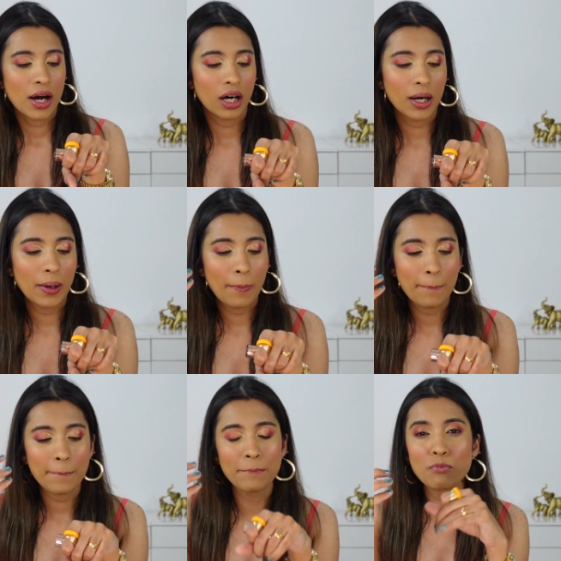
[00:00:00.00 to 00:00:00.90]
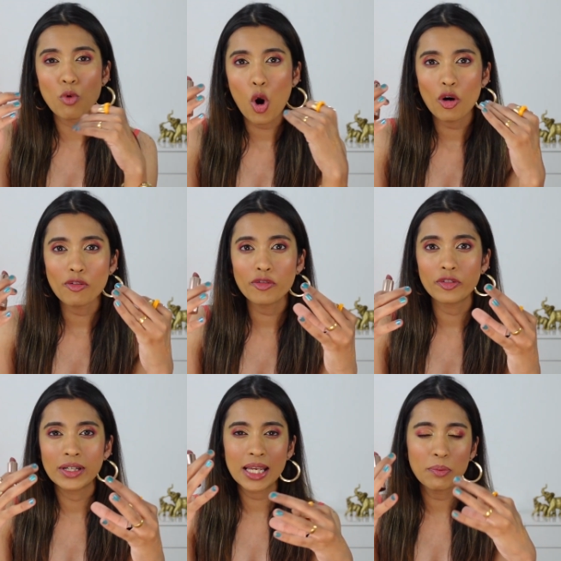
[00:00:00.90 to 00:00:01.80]

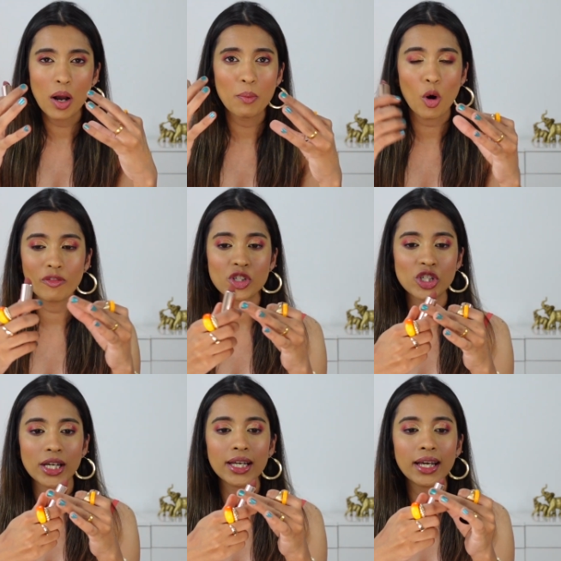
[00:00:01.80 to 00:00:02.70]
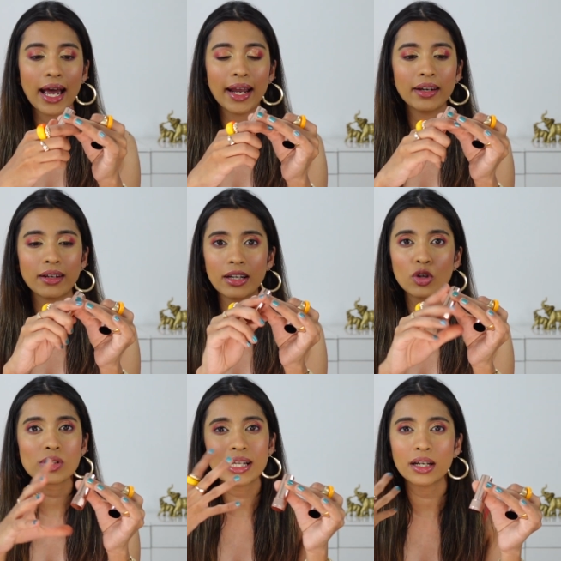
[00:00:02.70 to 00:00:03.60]
mauve, deep mauve shade, and it
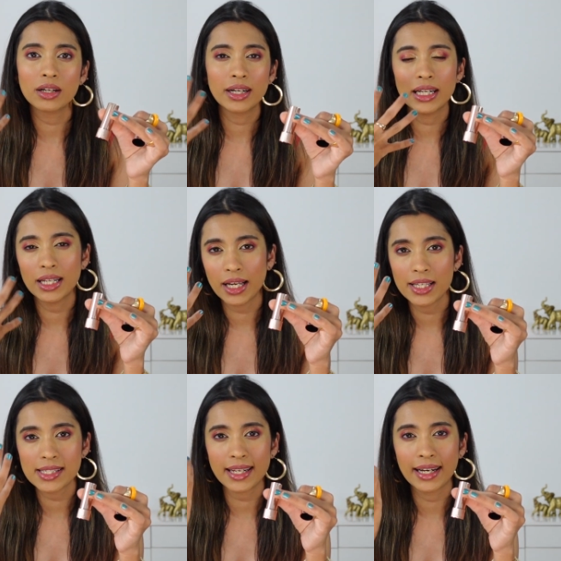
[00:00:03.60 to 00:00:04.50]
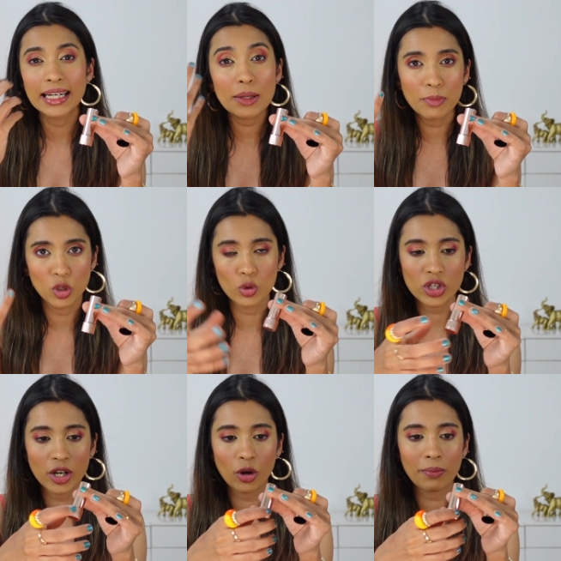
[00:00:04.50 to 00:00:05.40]
looks like a really nice like deep nude
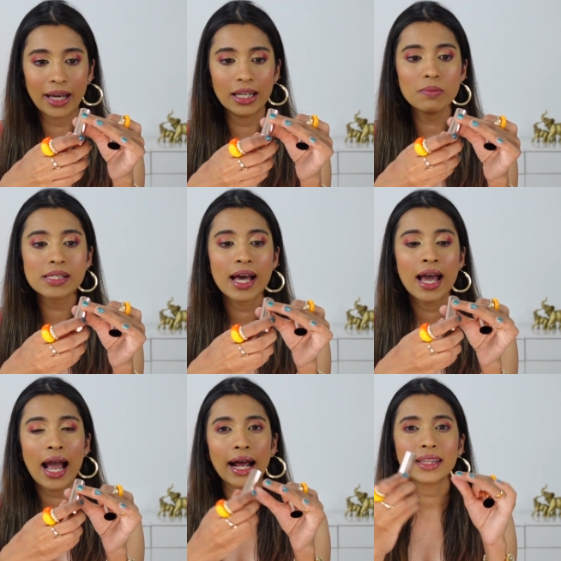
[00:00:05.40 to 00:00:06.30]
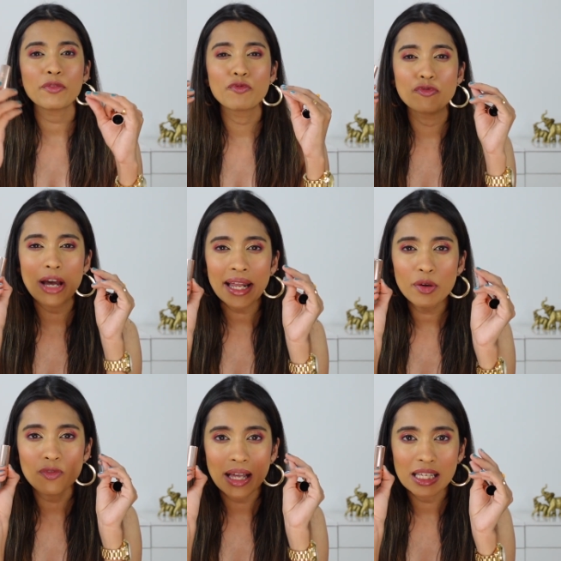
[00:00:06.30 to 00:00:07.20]
shade on my lips, and they're
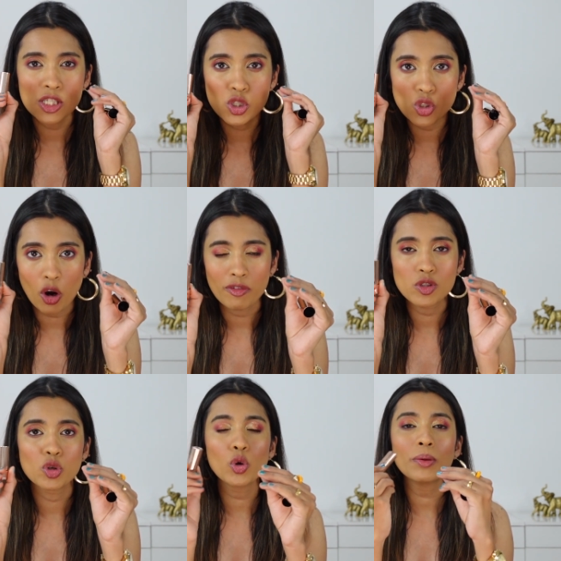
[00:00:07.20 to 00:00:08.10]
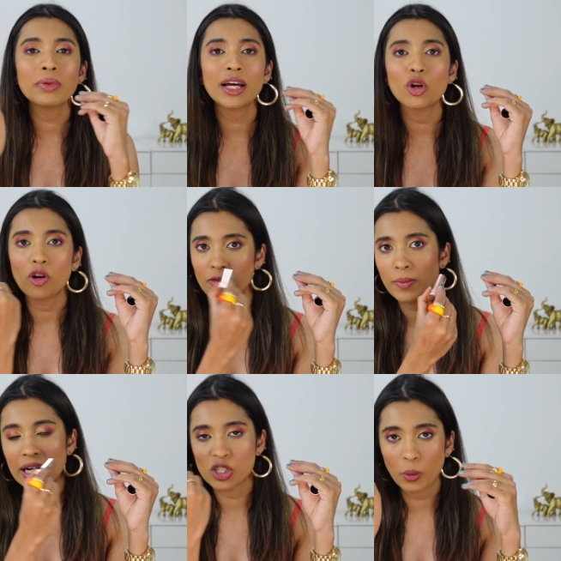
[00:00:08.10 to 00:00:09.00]
very, very soft, so don't apply a lot of
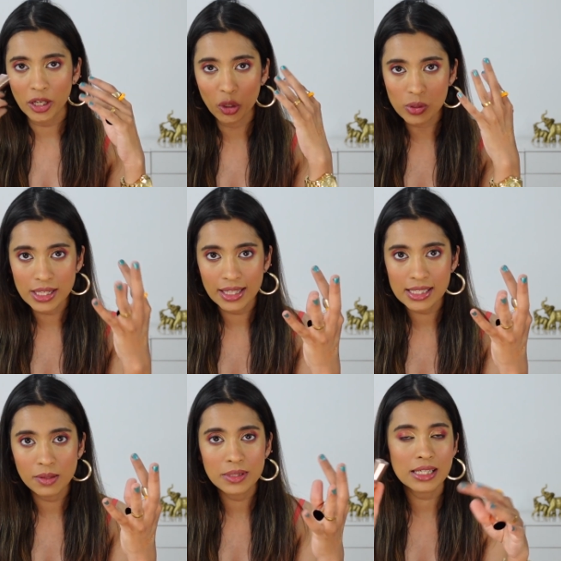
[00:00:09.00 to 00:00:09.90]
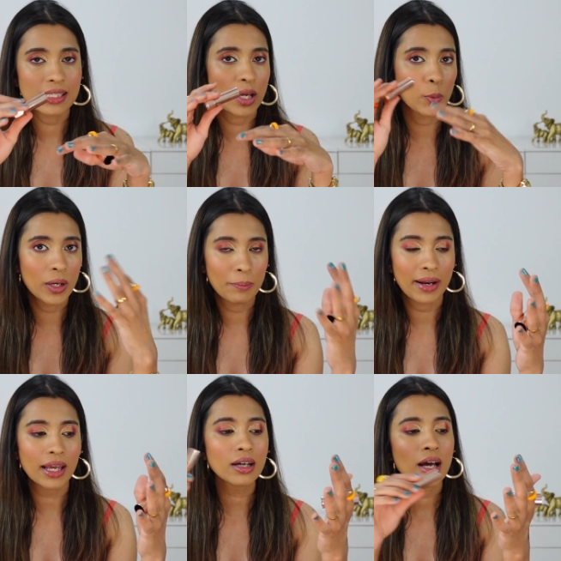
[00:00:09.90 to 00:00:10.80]
pressure when you're using these lipsticks. They will
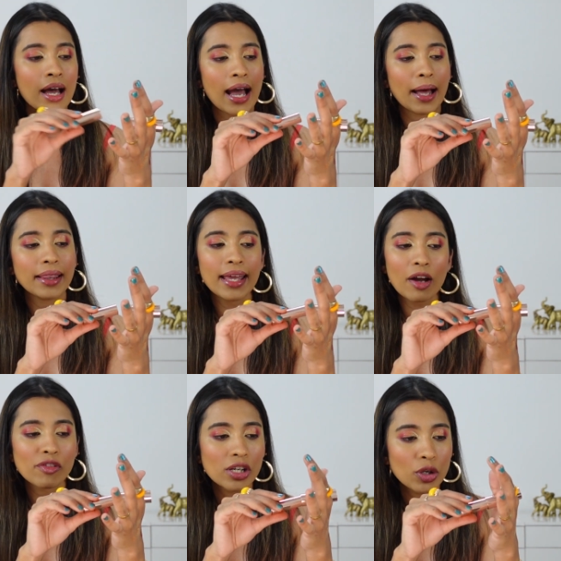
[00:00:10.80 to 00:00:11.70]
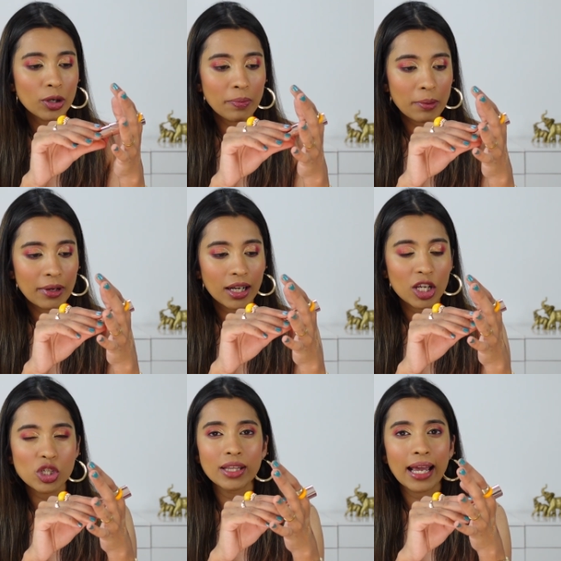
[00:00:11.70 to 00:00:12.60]
break. They have really good
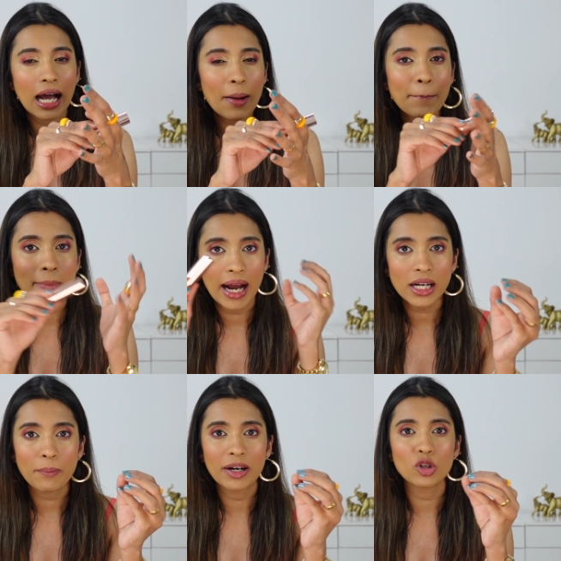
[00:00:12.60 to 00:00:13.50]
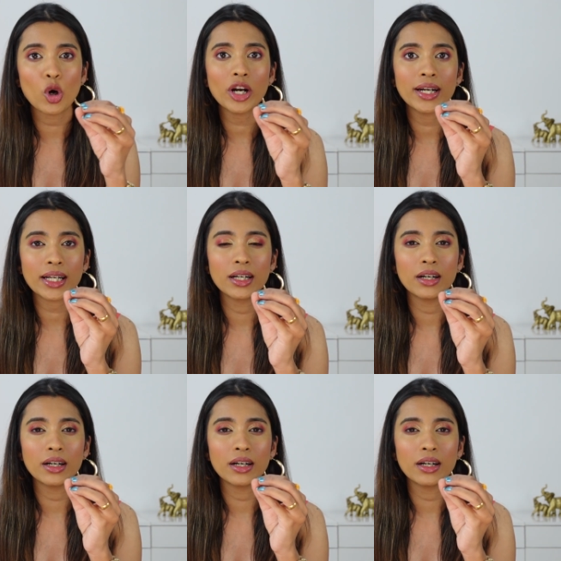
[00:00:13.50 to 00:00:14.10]
pigmentation. They are matte but not